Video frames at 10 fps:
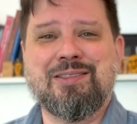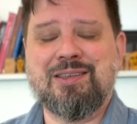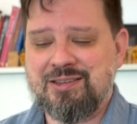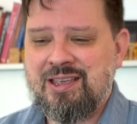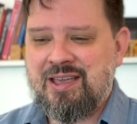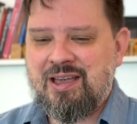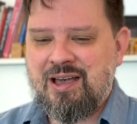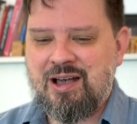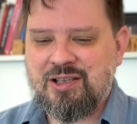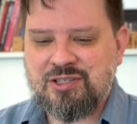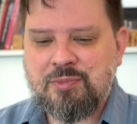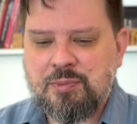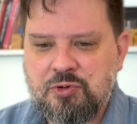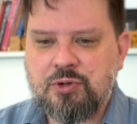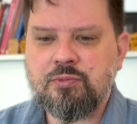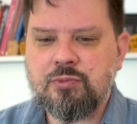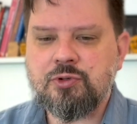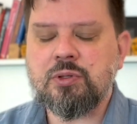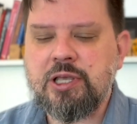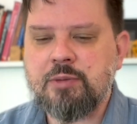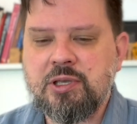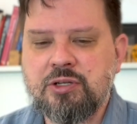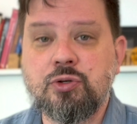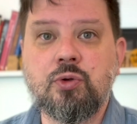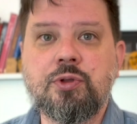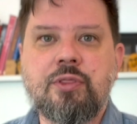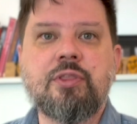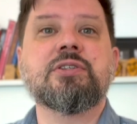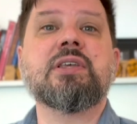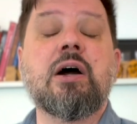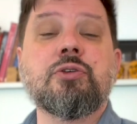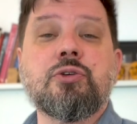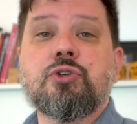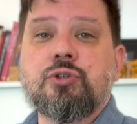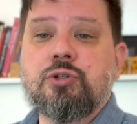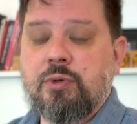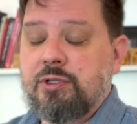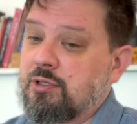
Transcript: That some people don't like being told this is how you should do it.